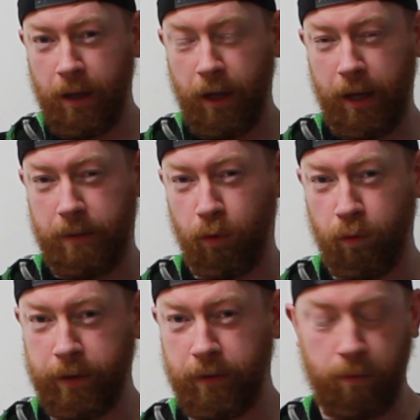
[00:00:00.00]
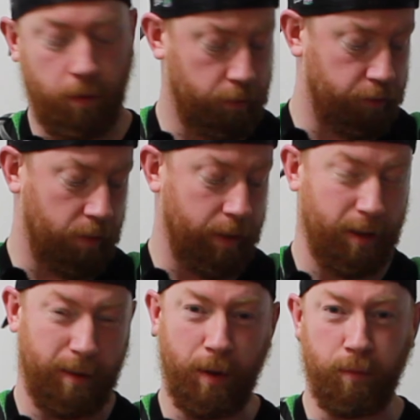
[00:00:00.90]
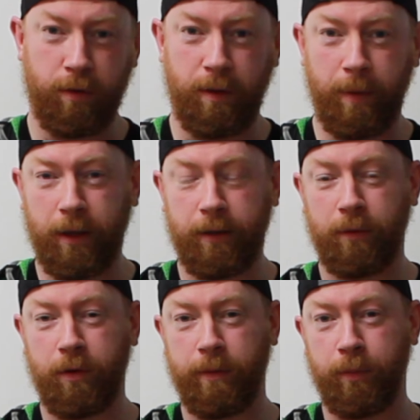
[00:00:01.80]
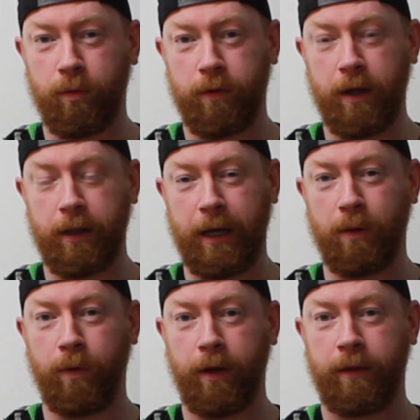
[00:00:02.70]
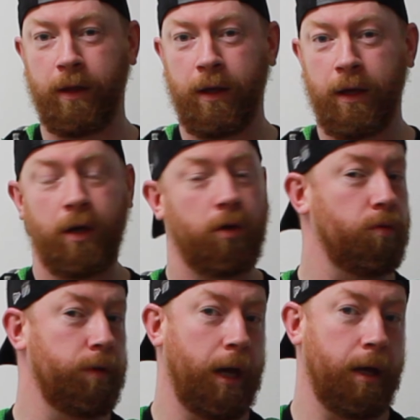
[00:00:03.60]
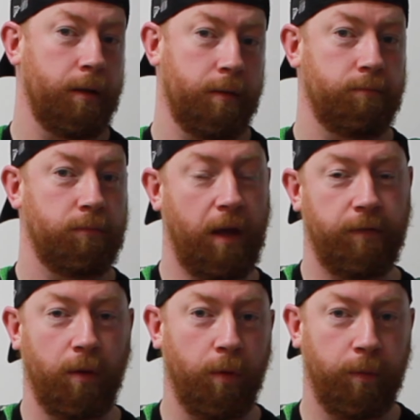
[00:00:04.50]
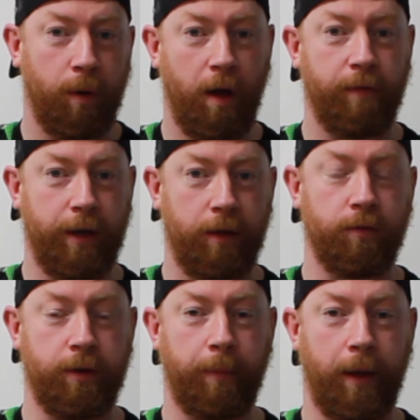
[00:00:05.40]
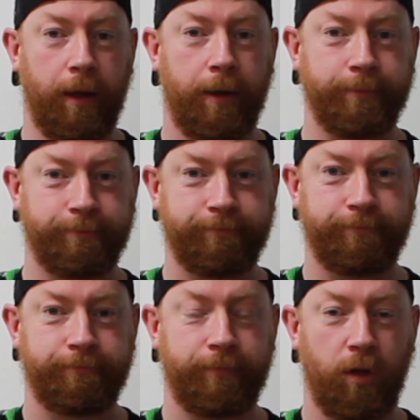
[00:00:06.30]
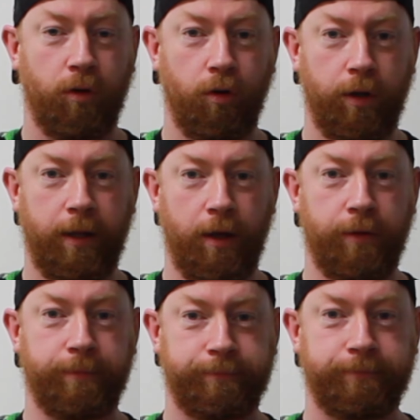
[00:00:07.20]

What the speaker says: and more winter walks requires a bit more stability, which the poles certainly help with. So yeah, definitely worthwhile having this on your pack. Good addition.